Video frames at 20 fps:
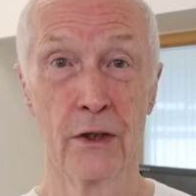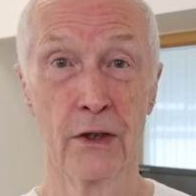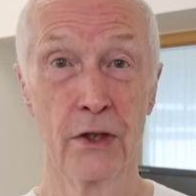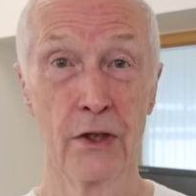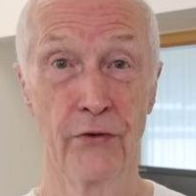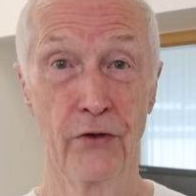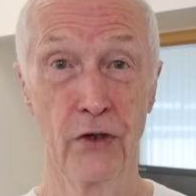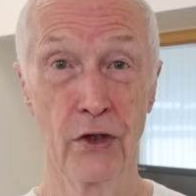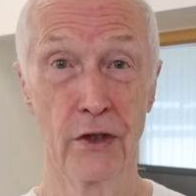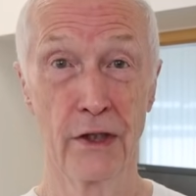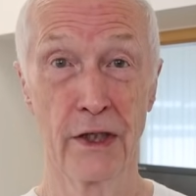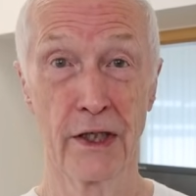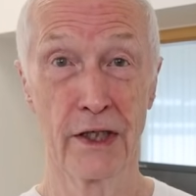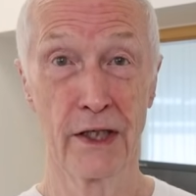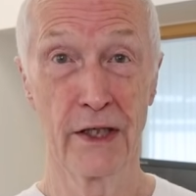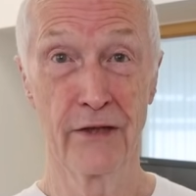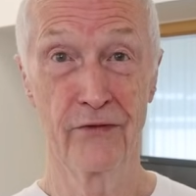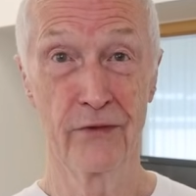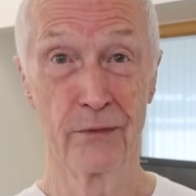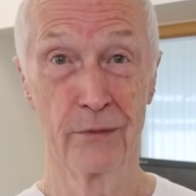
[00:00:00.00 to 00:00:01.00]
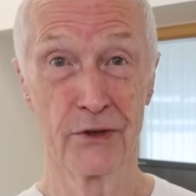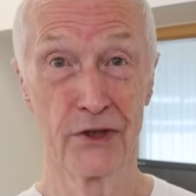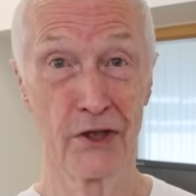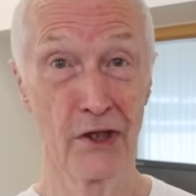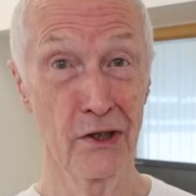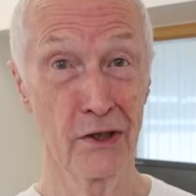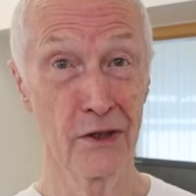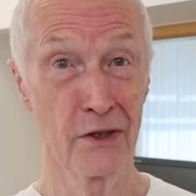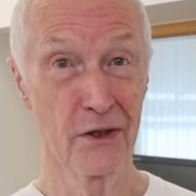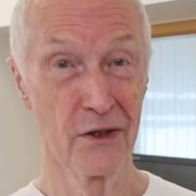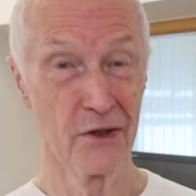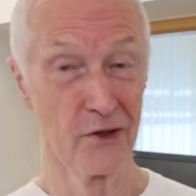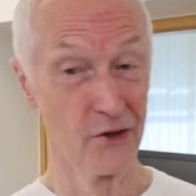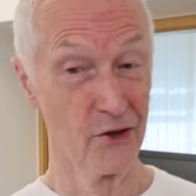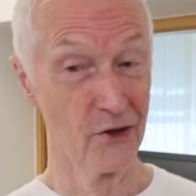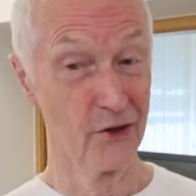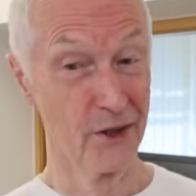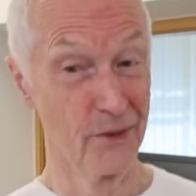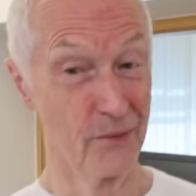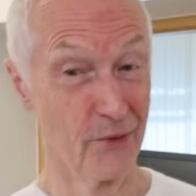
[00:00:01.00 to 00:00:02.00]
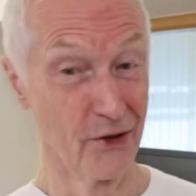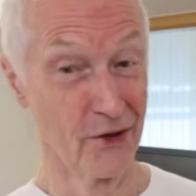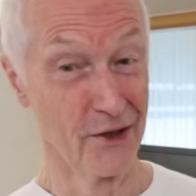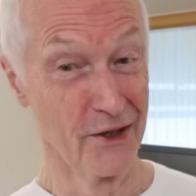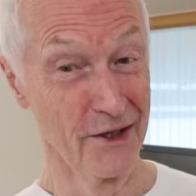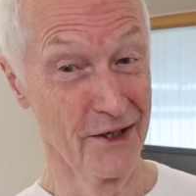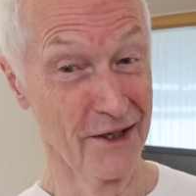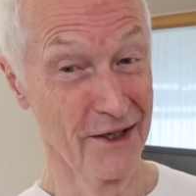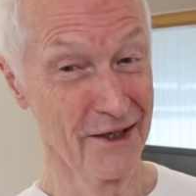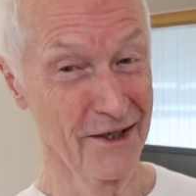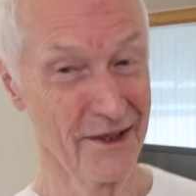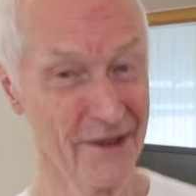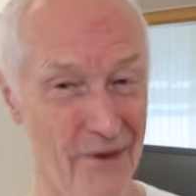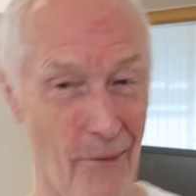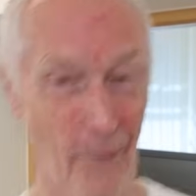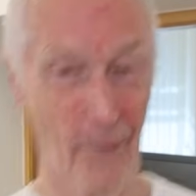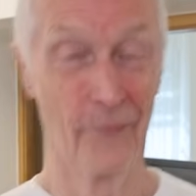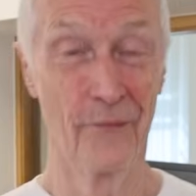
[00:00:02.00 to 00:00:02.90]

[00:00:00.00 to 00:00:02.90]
You've heard it here from Chards, coin and bullion dealer.